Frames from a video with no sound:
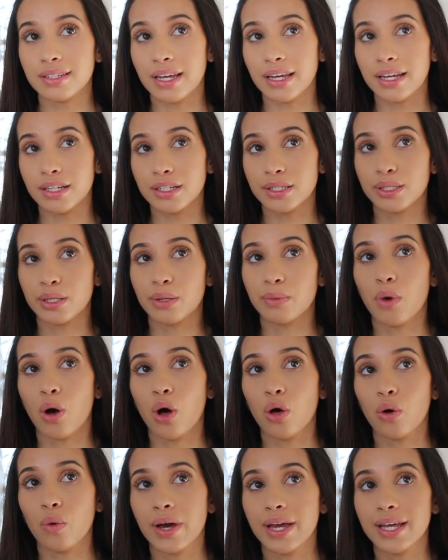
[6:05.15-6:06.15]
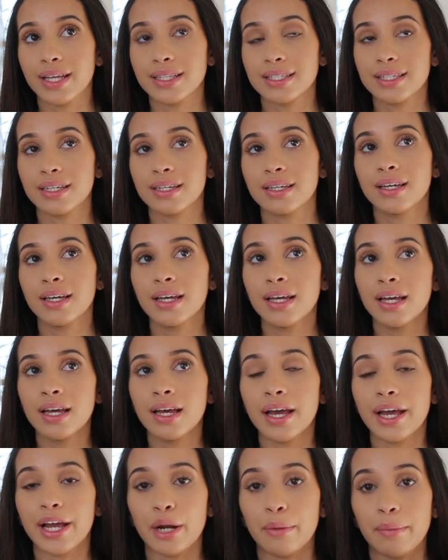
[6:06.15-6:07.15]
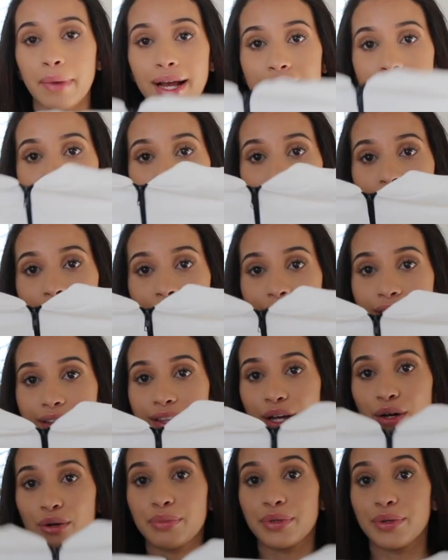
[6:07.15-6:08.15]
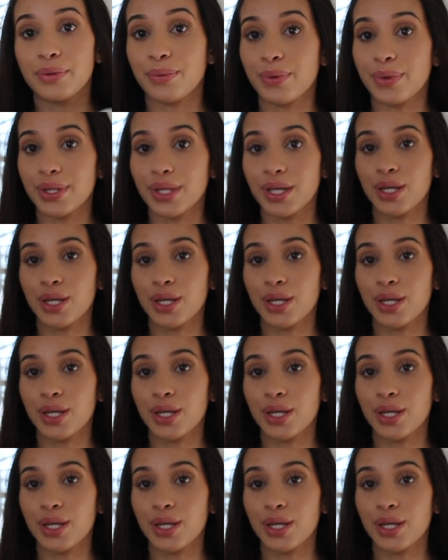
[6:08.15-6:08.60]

and some all white Air Maxes. I think that would be really